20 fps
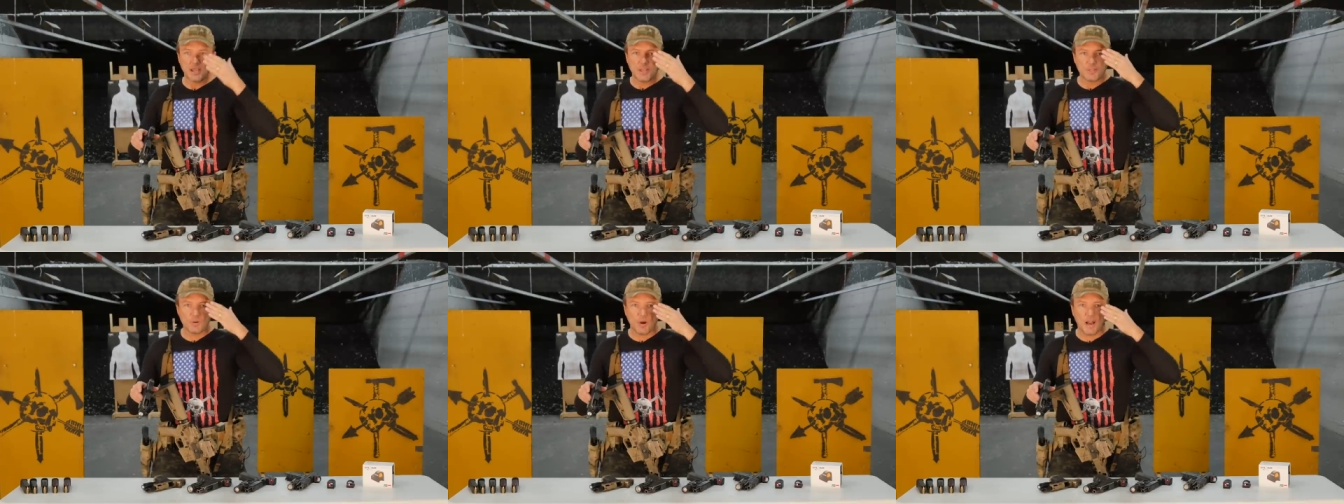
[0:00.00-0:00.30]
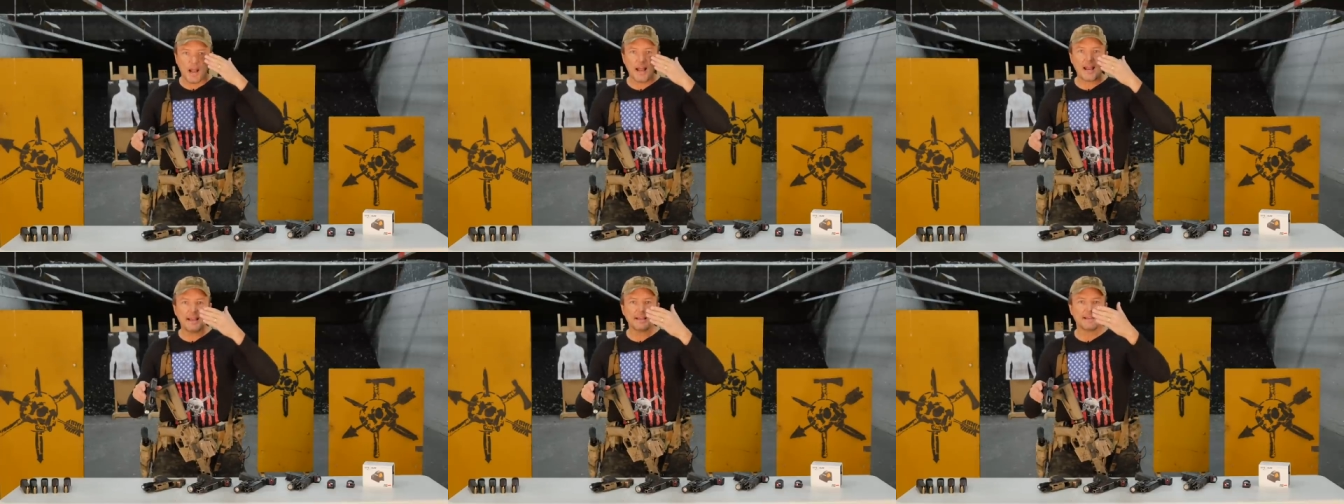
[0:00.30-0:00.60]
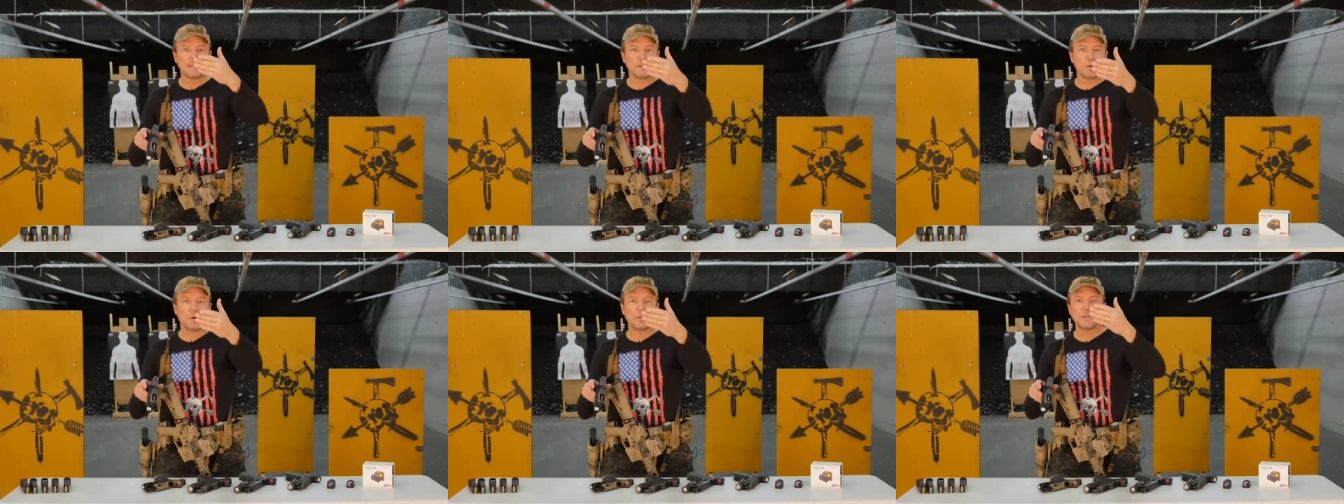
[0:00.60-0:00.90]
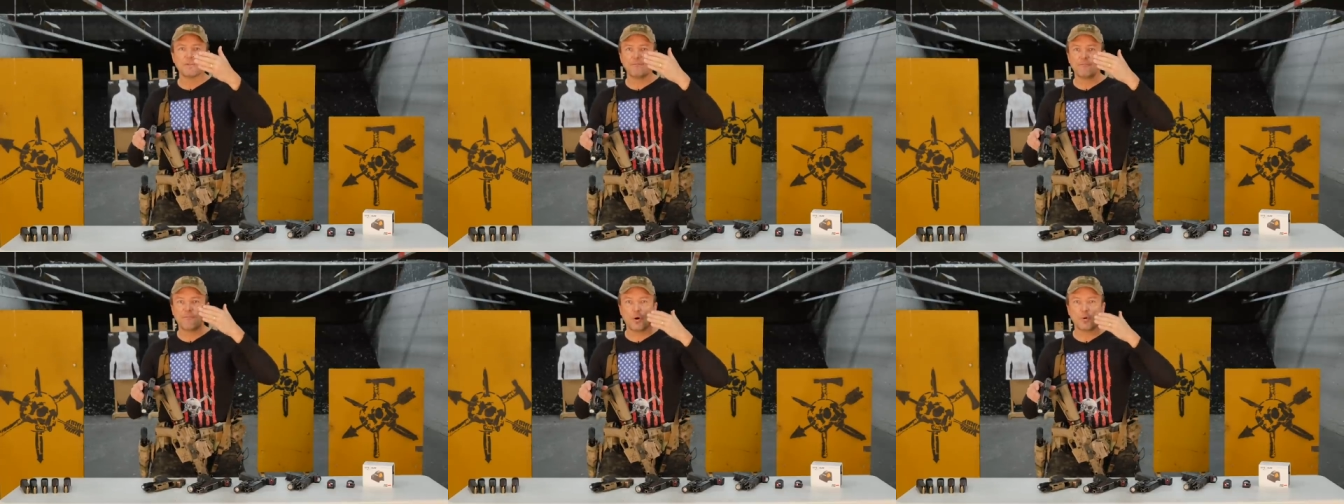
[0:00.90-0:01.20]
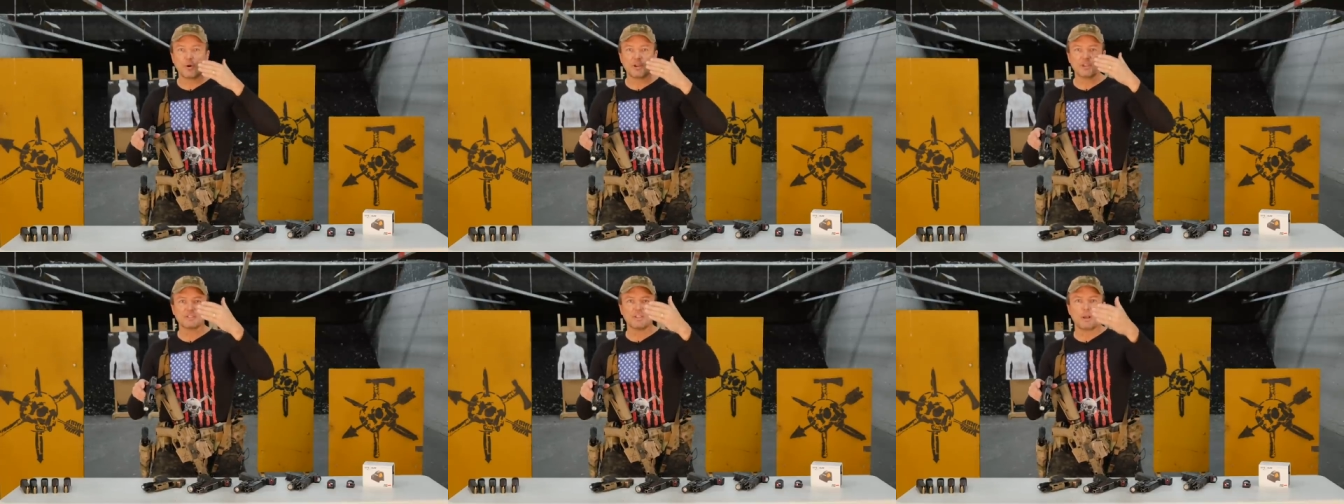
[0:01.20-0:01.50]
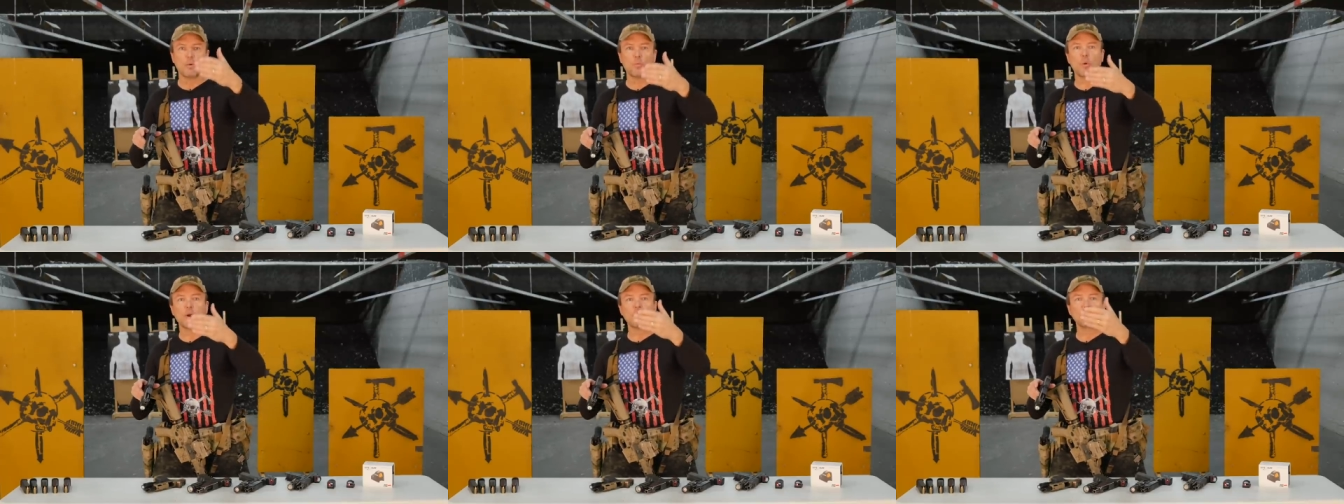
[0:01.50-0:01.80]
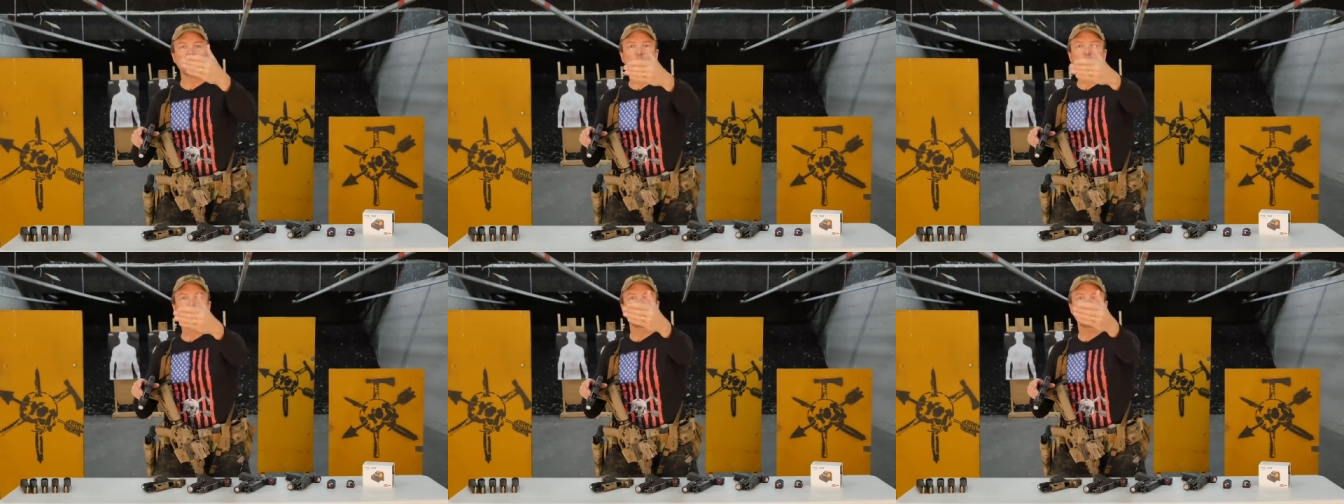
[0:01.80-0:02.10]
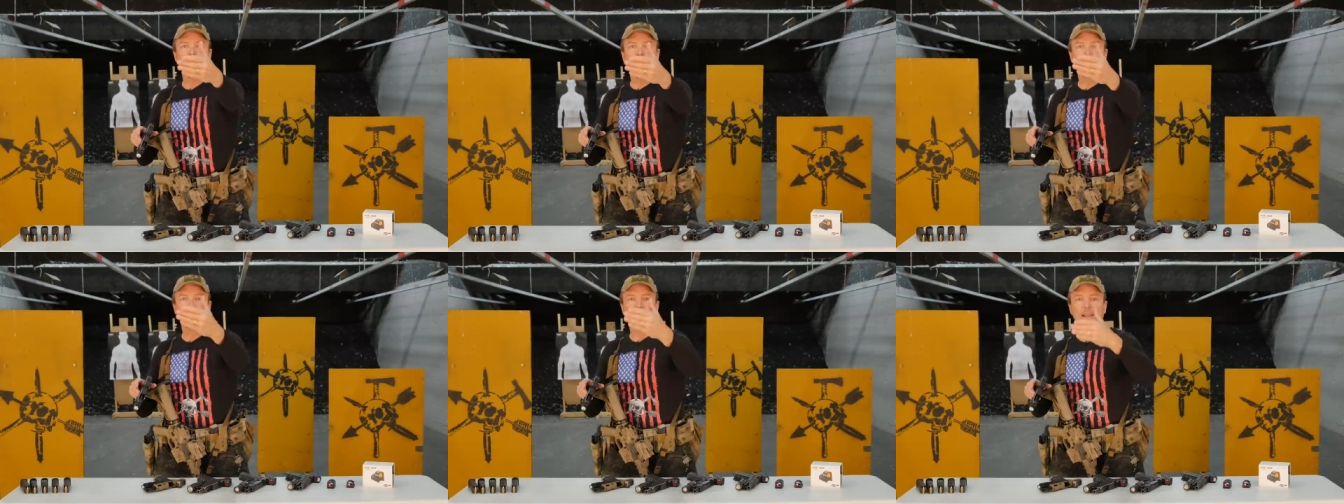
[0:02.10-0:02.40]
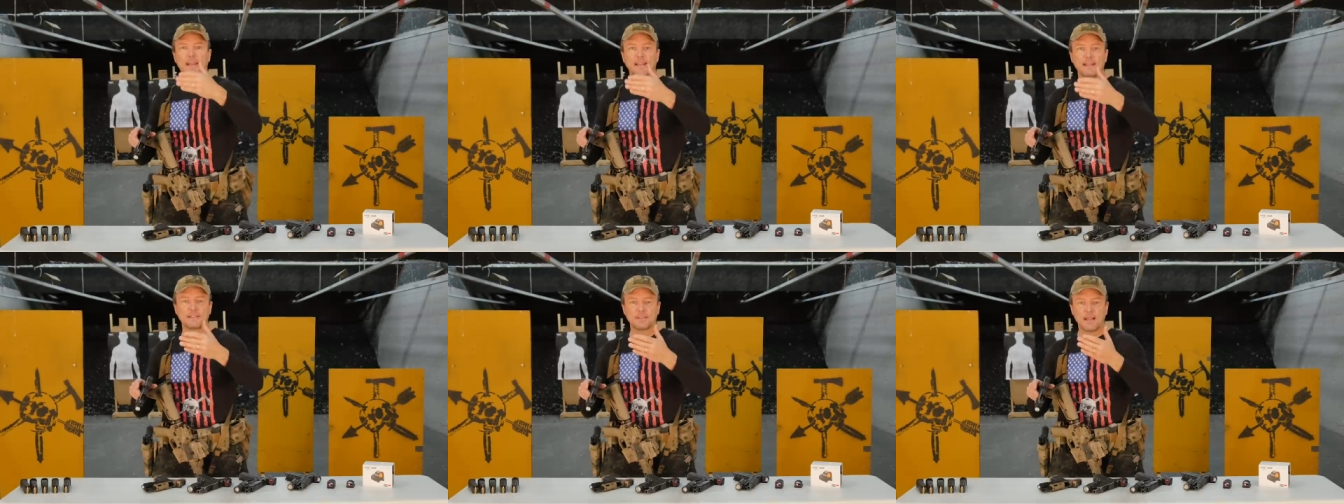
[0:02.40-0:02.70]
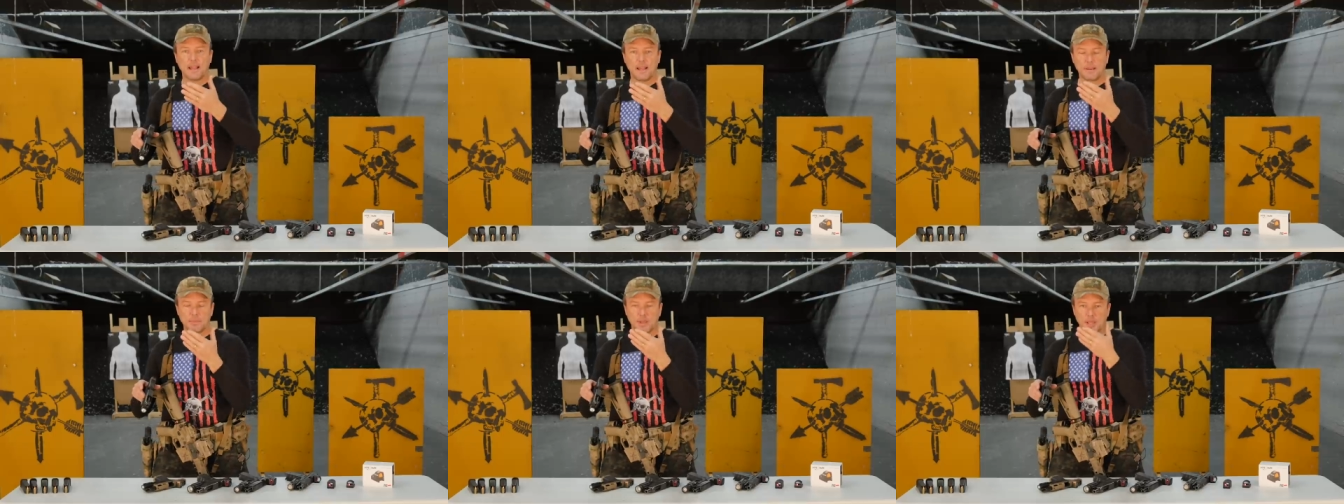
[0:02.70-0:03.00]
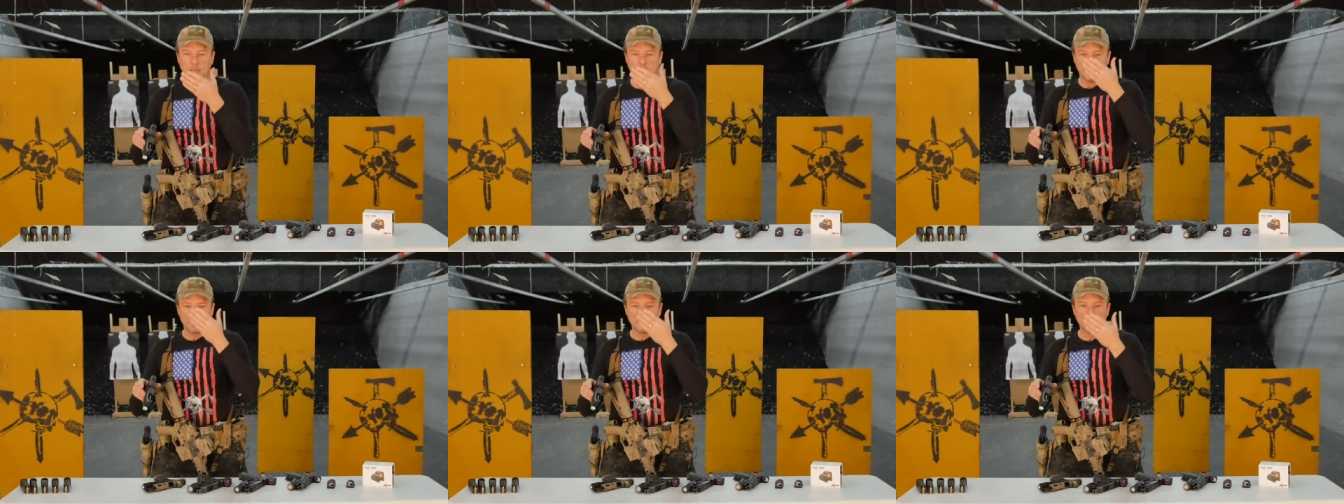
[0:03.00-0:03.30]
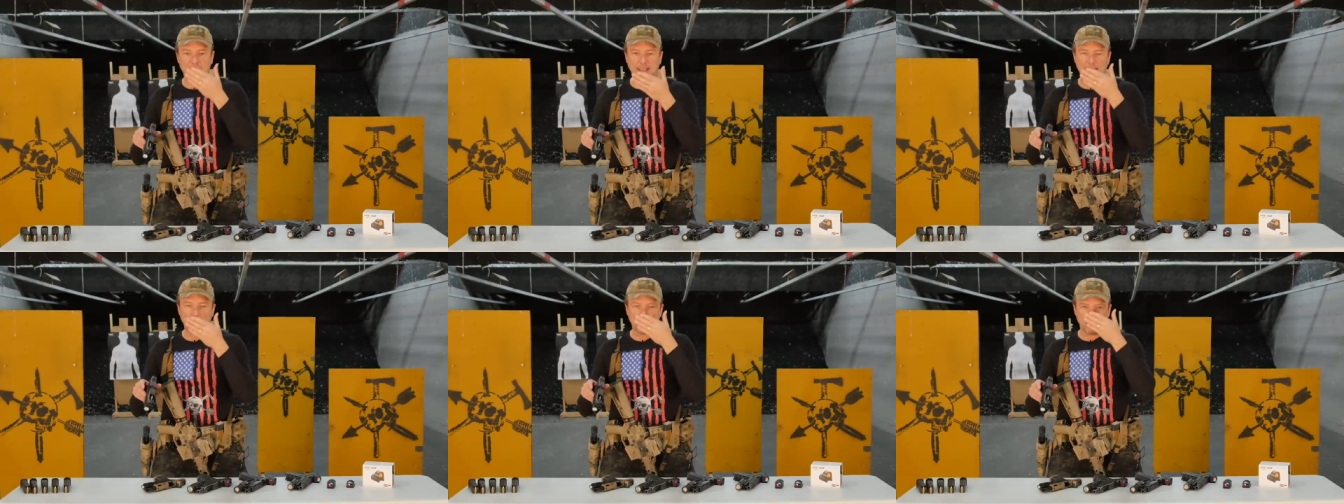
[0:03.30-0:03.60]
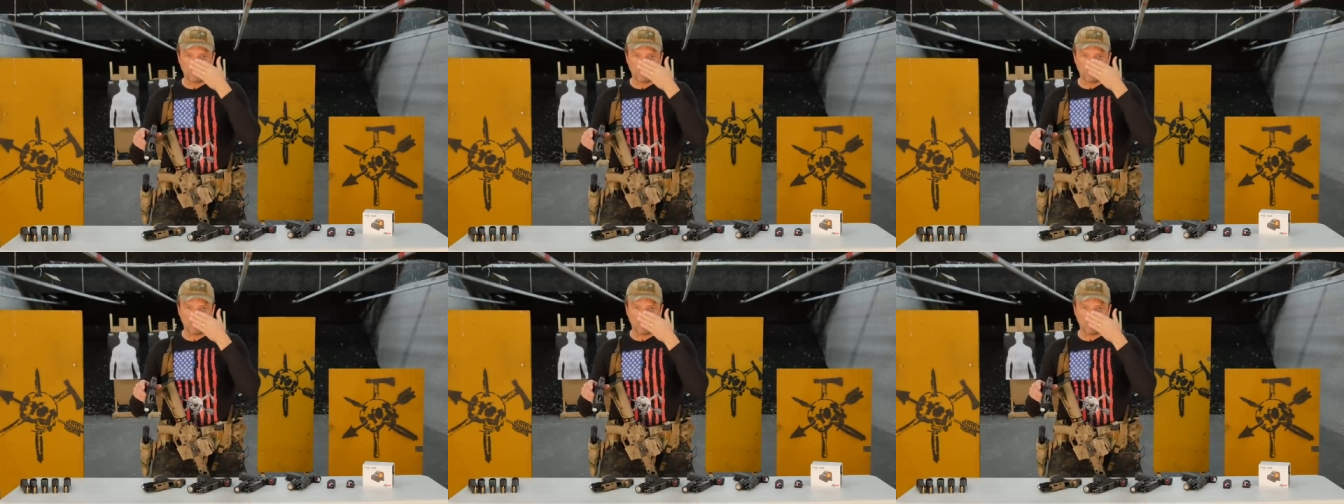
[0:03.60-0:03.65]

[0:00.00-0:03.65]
your eye can only focus on one focal plane at a time. You can't